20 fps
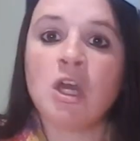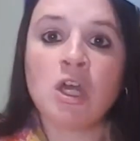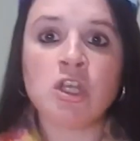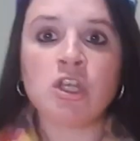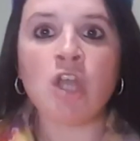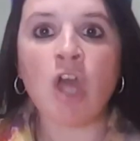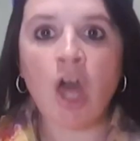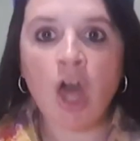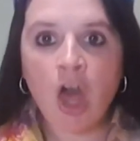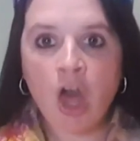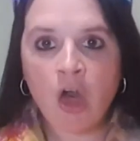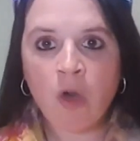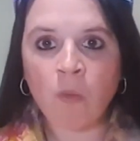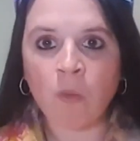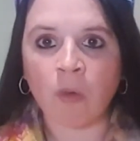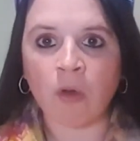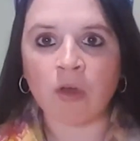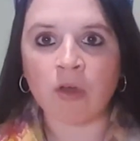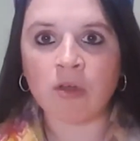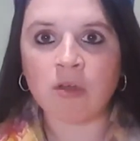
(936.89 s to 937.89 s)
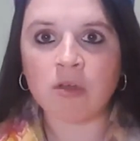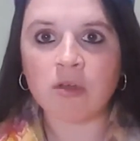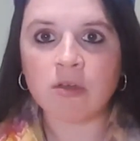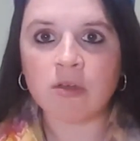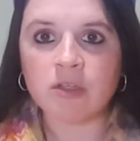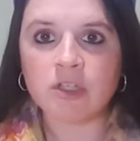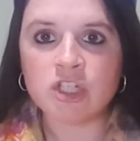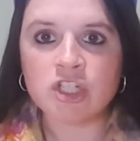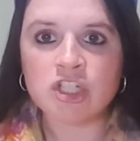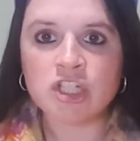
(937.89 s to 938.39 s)
No,
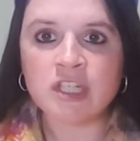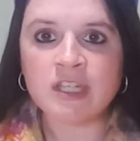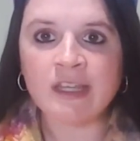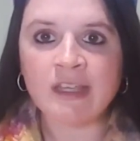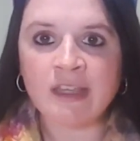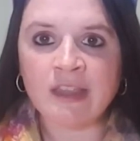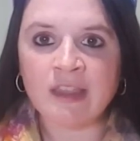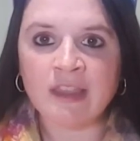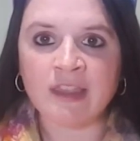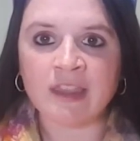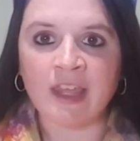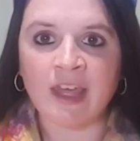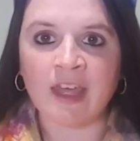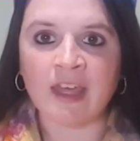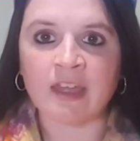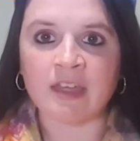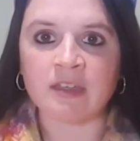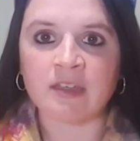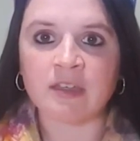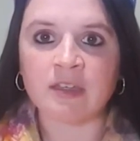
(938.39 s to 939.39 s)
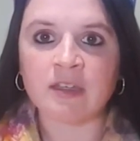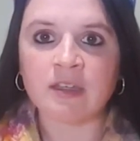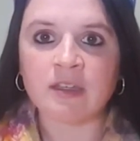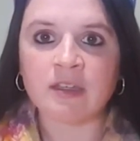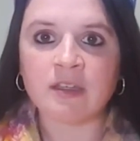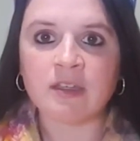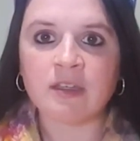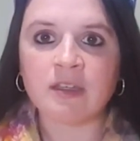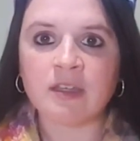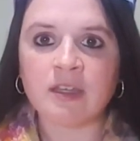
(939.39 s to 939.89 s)
she didn't then.
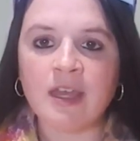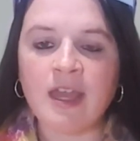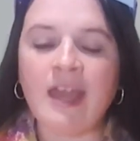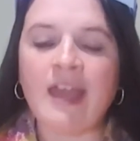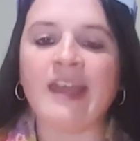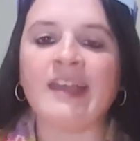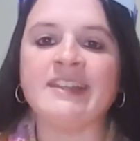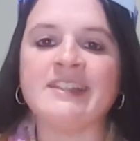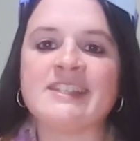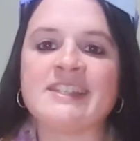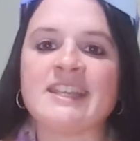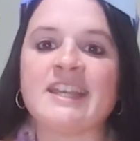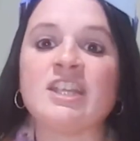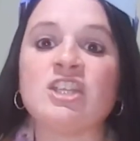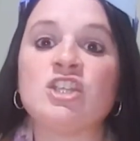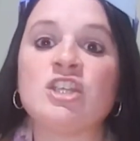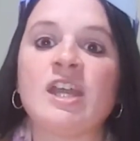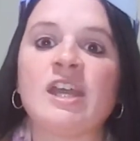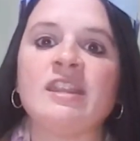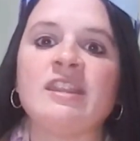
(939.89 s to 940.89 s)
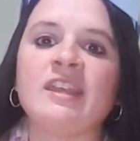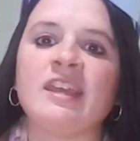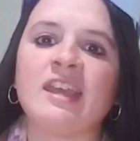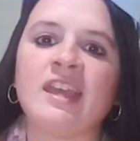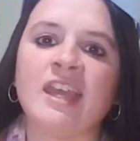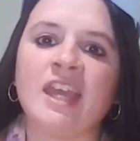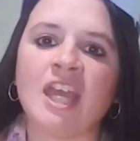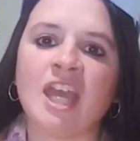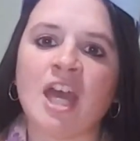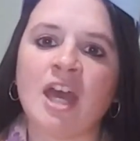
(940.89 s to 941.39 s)
Instead, she had the
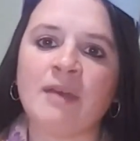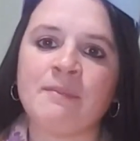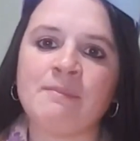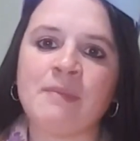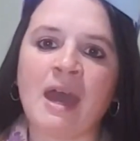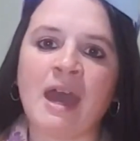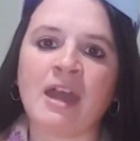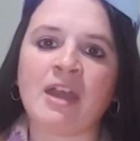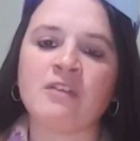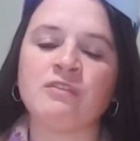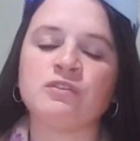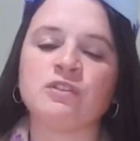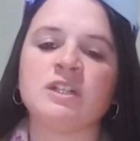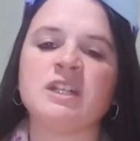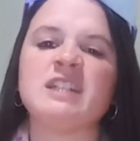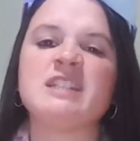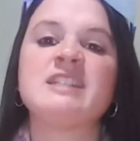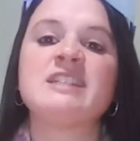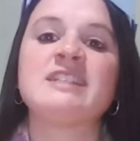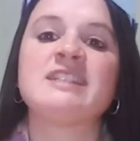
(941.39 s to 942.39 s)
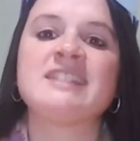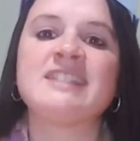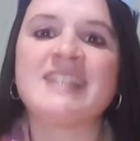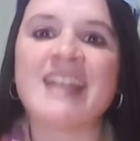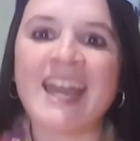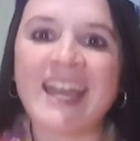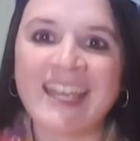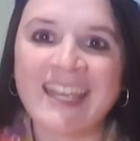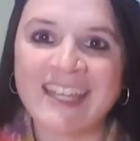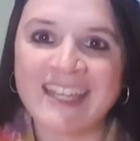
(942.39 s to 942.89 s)
king come back for a
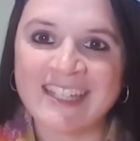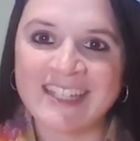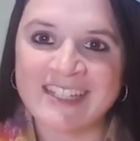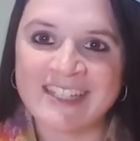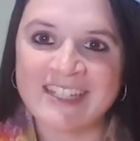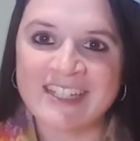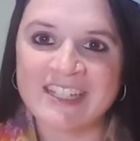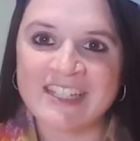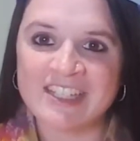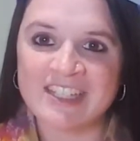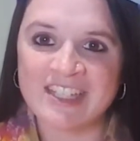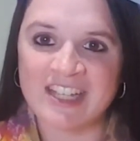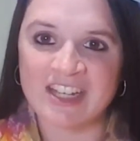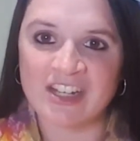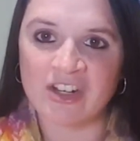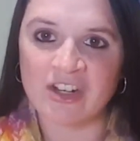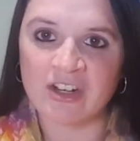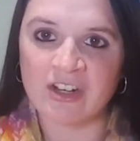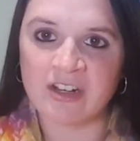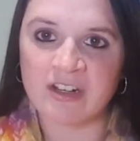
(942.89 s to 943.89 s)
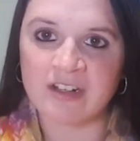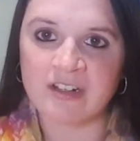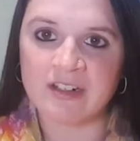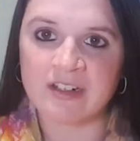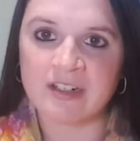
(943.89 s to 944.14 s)
second dinner.